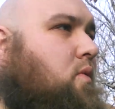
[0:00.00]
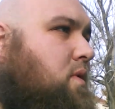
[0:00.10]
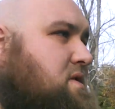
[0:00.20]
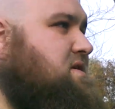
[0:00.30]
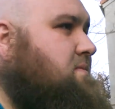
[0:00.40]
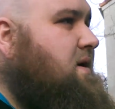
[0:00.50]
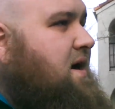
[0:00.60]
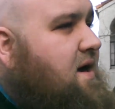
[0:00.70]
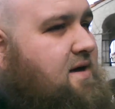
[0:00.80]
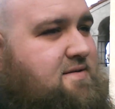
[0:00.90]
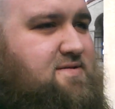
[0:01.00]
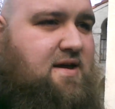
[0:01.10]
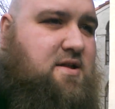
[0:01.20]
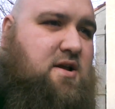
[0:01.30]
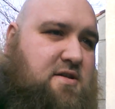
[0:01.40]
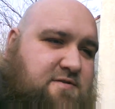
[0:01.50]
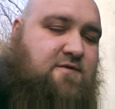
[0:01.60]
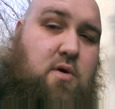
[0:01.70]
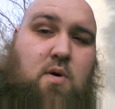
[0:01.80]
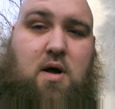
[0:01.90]
What's up, guys? Taking Dodger
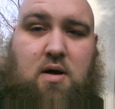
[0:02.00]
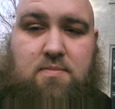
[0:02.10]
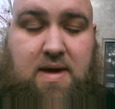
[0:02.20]
for a walk.